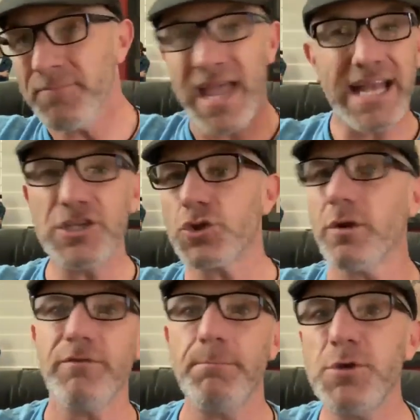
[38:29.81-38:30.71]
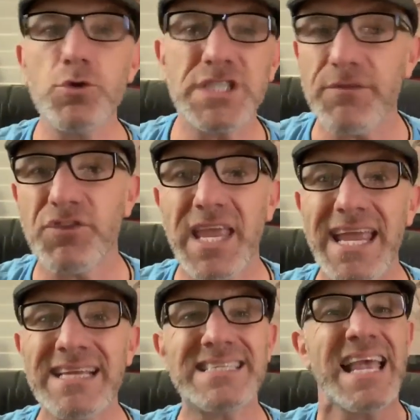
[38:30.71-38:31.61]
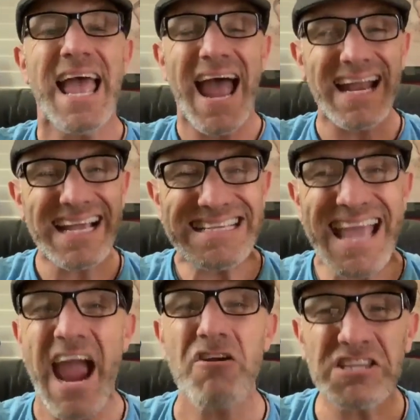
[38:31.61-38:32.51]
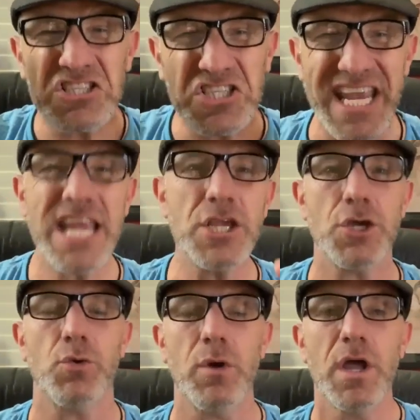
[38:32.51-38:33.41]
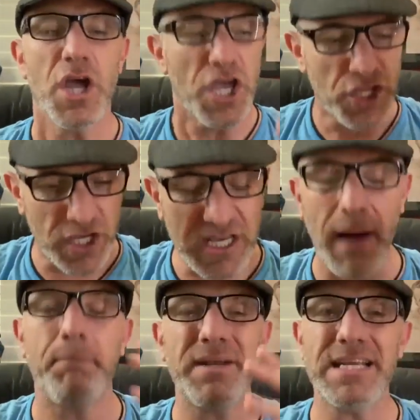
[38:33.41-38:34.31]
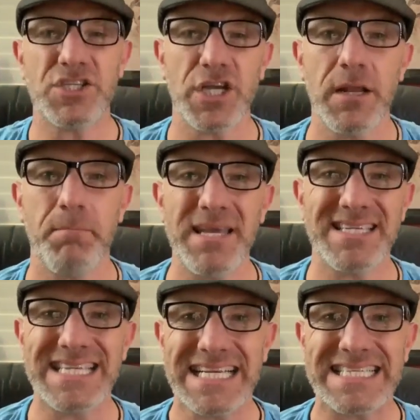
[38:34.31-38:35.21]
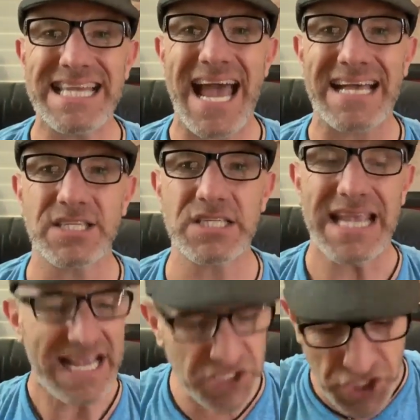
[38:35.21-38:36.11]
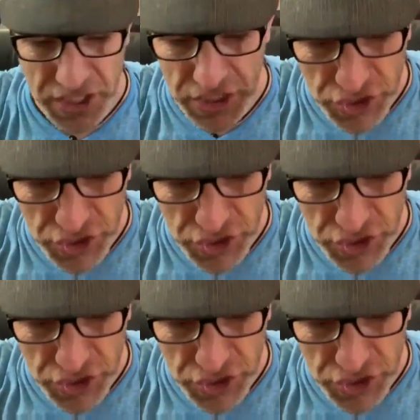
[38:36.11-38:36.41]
any sort of abusive things. And I guarantee you, your company is going to be a success. It's going to